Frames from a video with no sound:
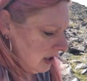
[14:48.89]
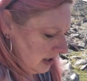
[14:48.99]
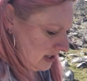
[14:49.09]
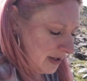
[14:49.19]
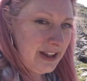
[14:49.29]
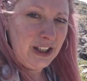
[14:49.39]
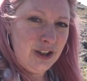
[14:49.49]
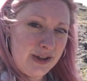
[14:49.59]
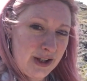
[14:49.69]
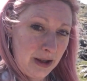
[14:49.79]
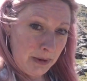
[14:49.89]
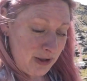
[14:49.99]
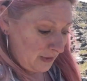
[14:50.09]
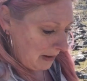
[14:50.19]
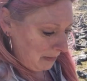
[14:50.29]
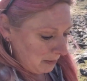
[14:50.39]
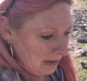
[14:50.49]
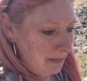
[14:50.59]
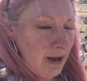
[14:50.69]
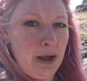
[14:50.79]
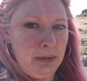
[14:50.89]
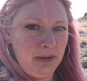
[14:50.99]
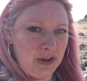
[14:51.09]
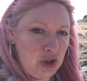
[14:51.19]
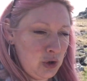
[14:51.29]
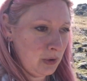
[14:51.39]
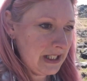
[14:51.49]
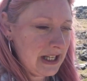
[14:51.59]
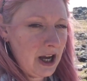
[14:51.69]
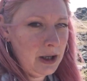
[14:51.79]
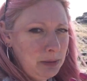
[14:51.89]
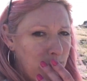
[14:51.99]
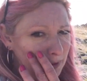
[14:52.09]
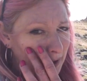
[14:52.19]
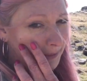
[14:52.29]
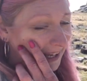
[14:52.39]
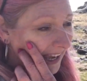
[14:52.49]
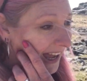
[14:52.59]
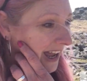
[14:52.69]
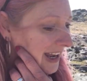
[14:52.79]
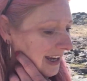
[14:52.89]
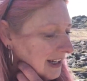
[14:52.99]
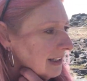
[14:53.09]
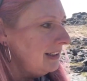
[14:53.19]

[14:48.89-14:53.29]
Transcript: So thank you so much for coming with me. I hope you've enjoyed it. Hope you're all okay.